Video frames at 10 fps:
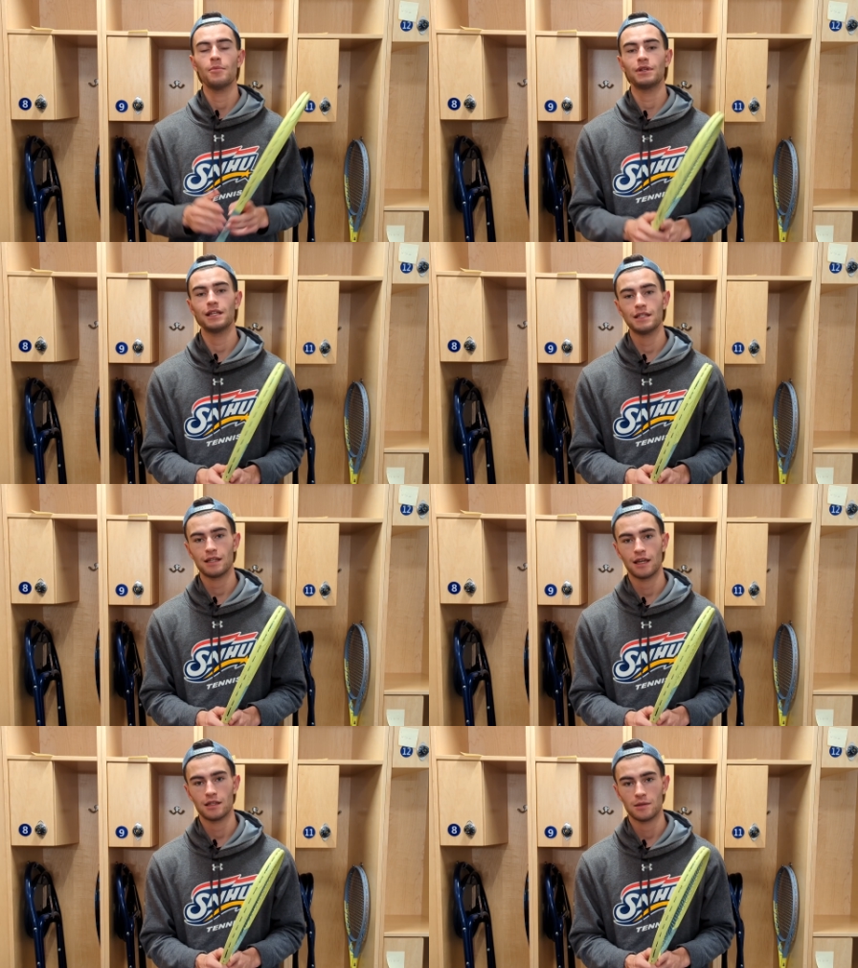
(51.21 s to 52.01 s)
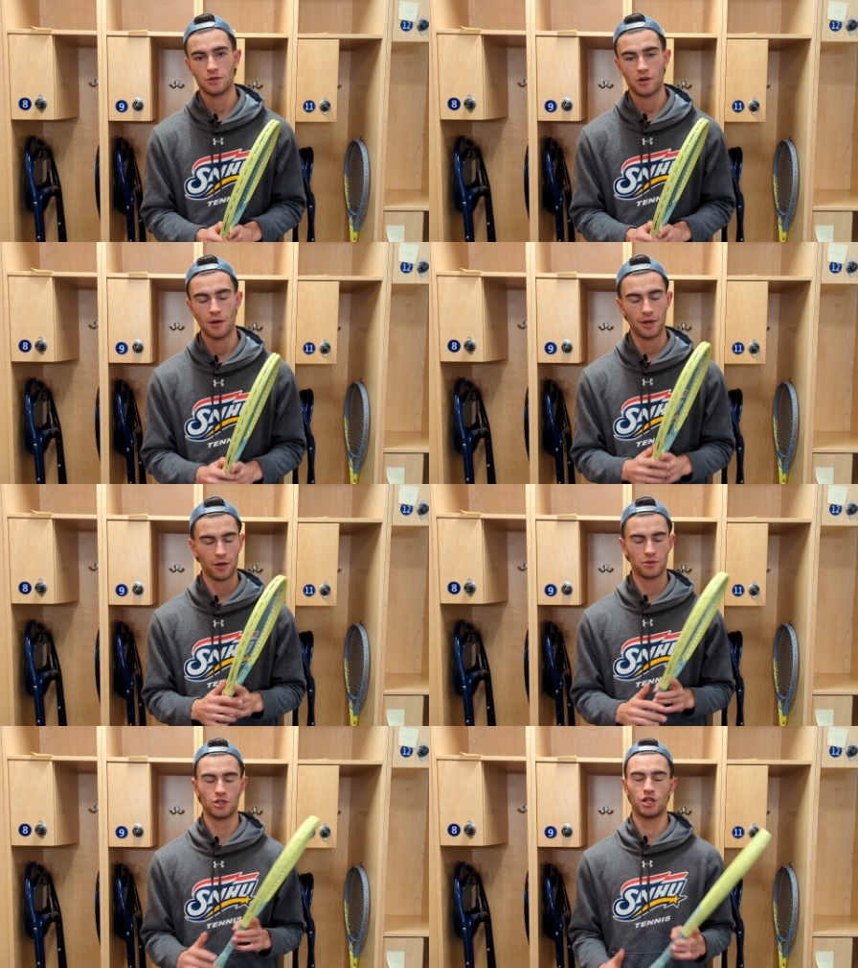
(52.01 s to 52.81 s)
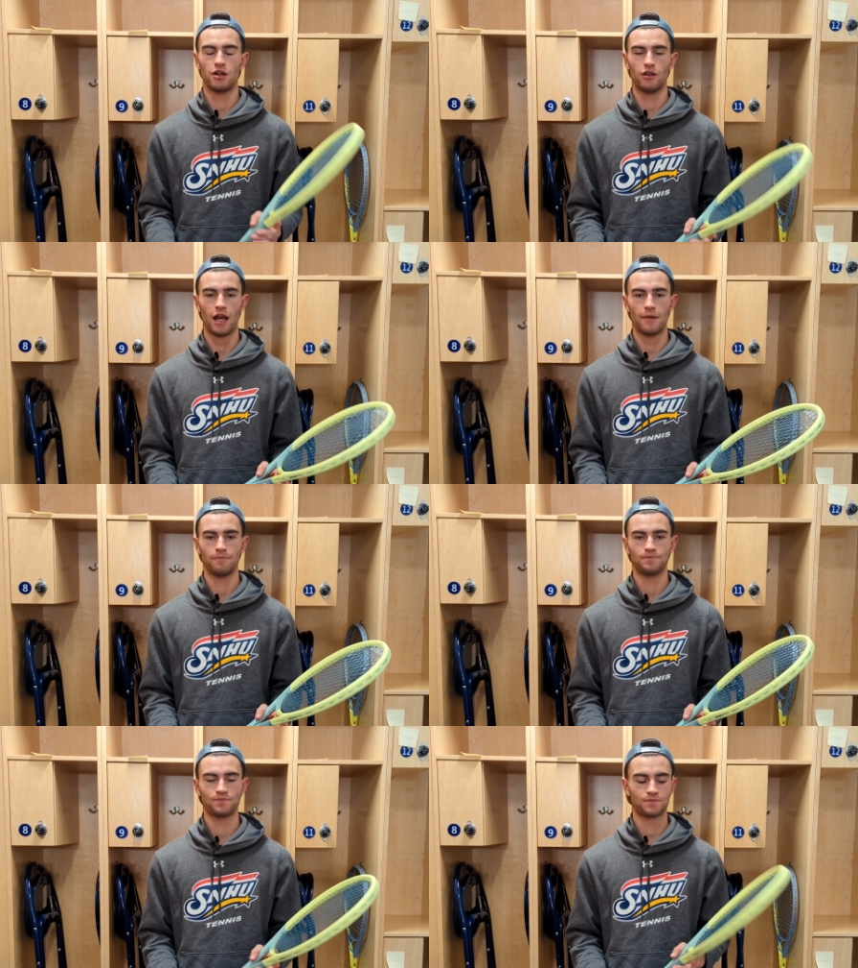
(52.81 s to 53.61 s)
Please like and subscribe. It helps the channel a lot.